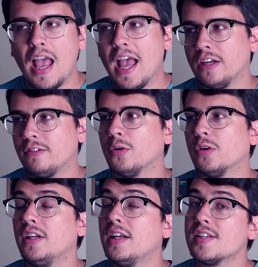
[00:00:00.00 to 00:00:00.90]
And for
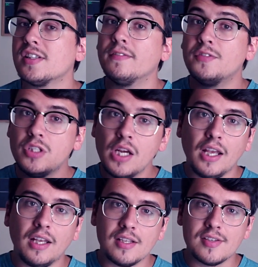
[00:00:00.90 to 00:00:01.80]

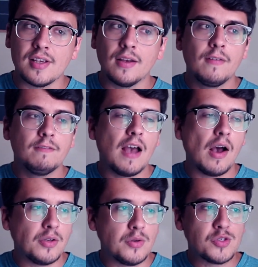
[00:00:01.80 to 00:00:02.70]
ESFJs,
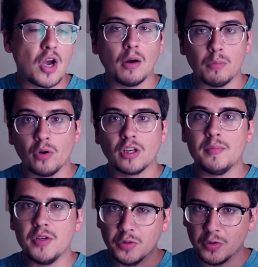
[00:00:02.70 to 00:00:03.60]
values are more
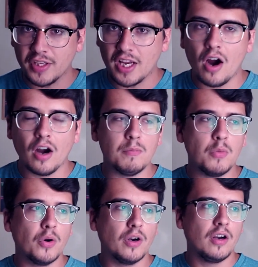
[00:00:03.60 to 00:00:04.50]
communal, they are
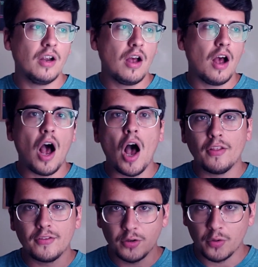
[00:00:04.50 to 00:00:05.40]
more
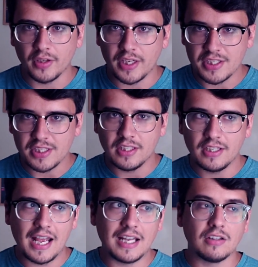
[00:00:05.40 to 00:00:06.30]
other-oriented,
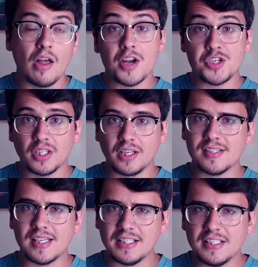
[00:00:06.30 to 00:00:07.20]
and logic is
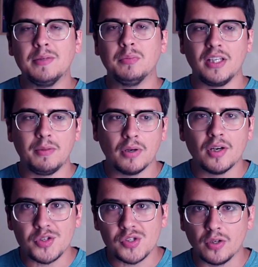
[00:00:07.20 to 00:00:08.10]
a deeply
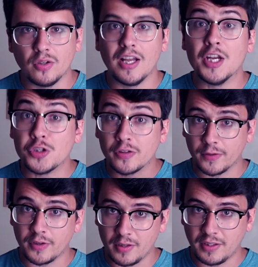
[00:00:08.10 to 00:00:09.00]
personal,
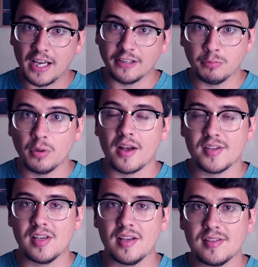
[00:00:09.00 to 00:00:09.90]
introverted kind of
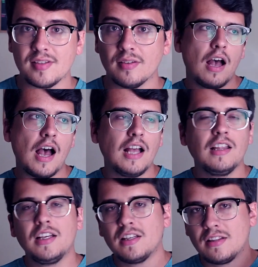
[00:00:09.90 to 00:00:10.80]
process. I
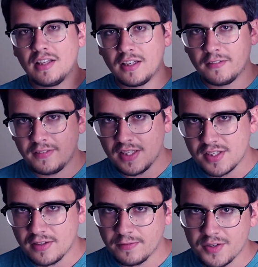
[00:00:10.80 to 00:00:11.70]
like to think of these
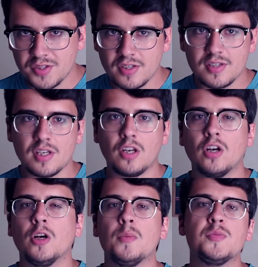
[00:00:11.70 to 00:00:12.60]
differences in
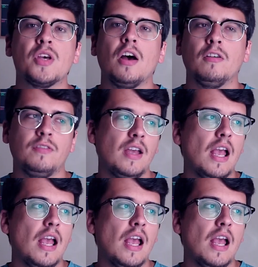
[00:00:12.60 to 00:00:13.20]
terms of